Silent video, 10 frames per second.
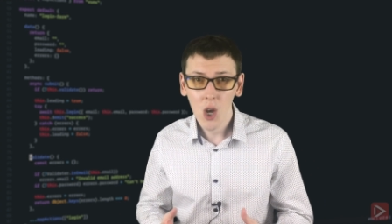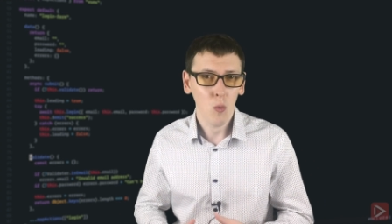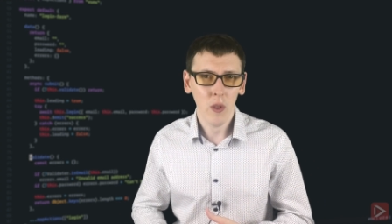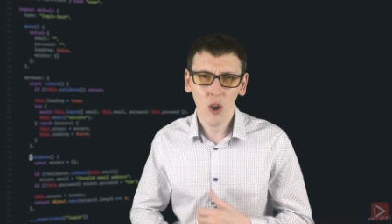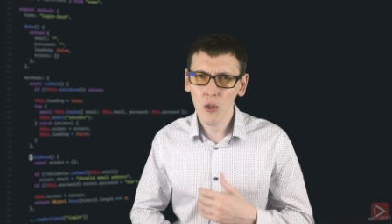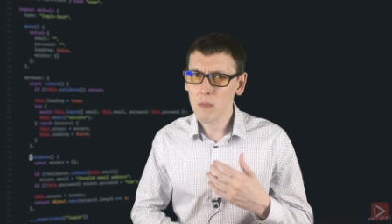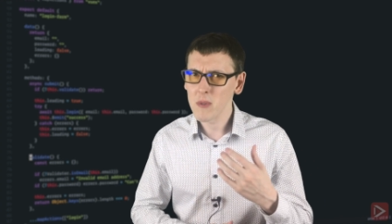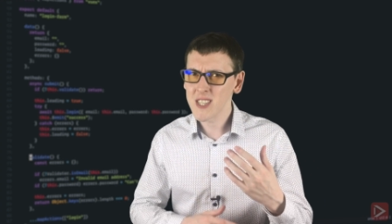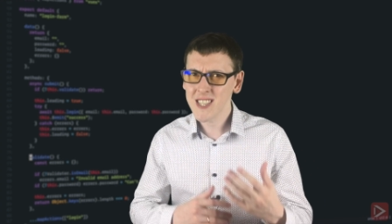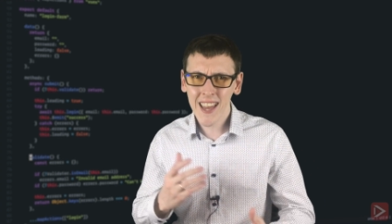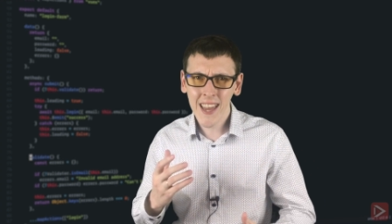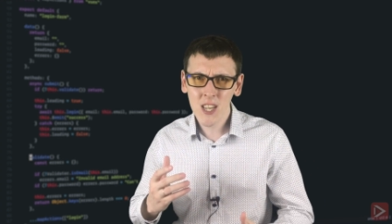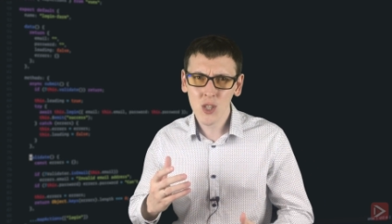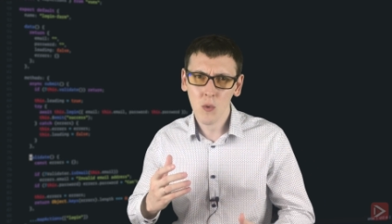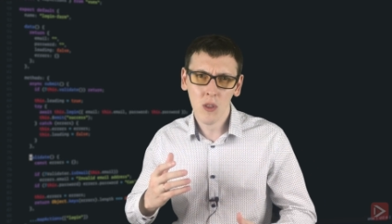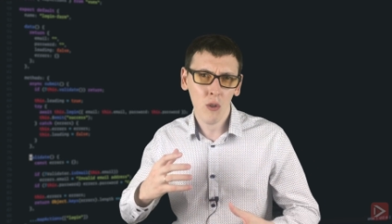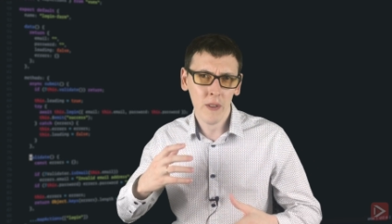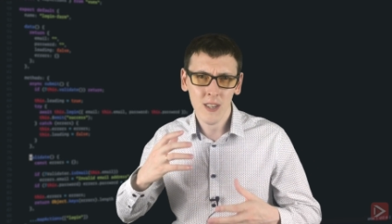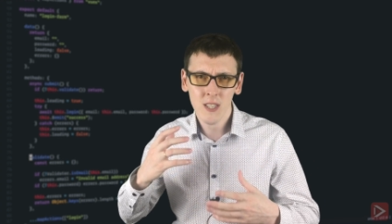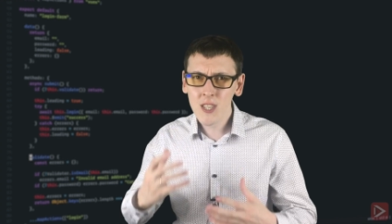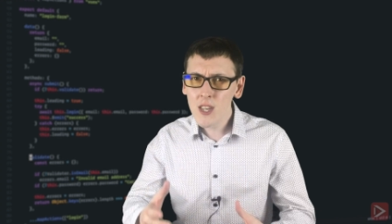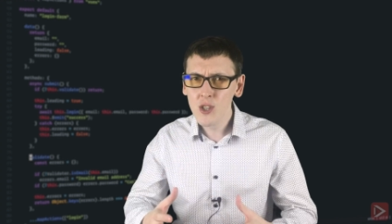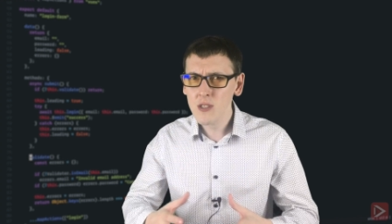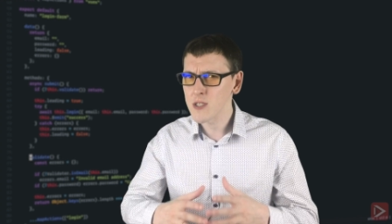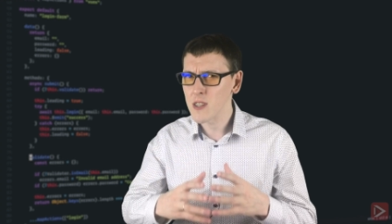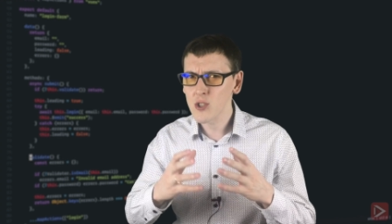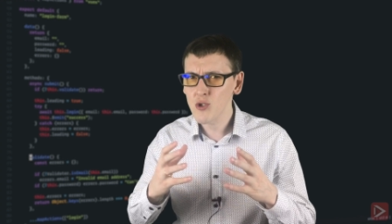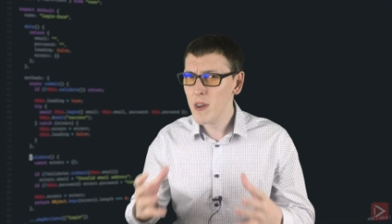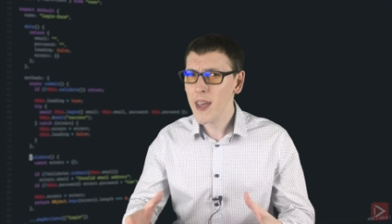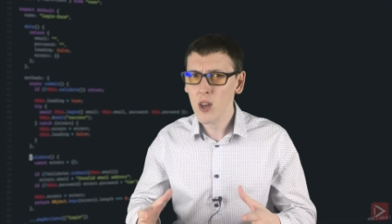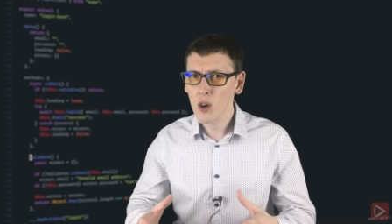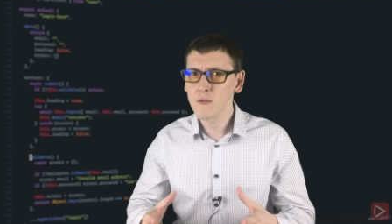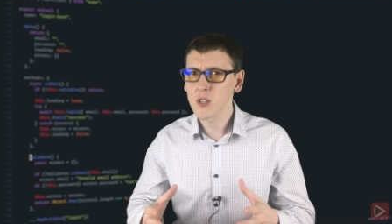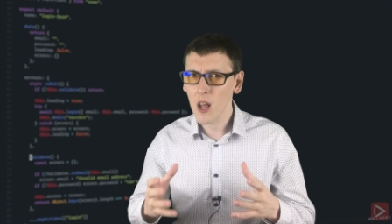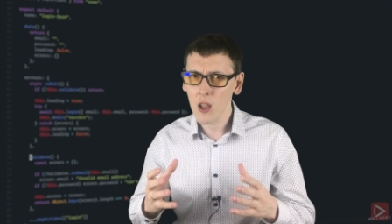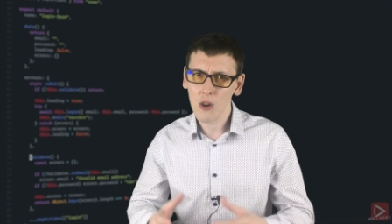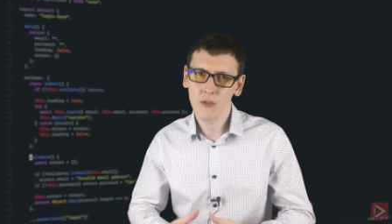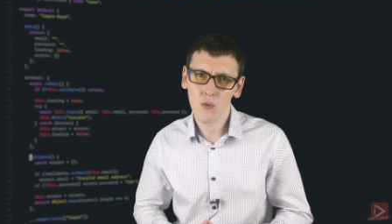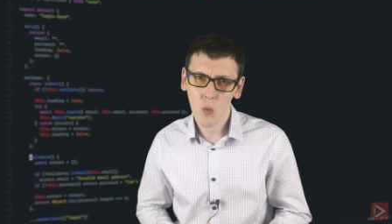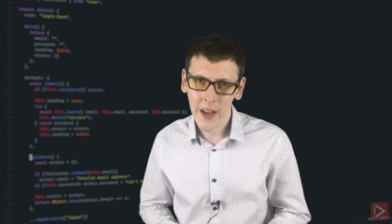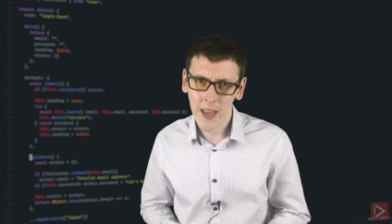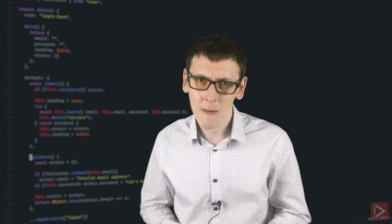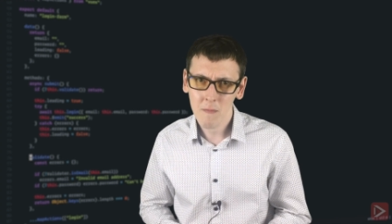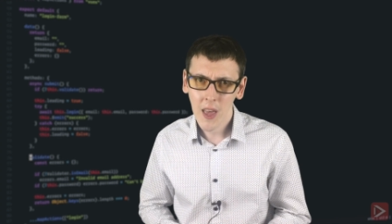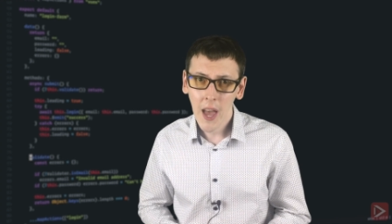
with all the mistakes, with all the decisions, the trade-offs along the way,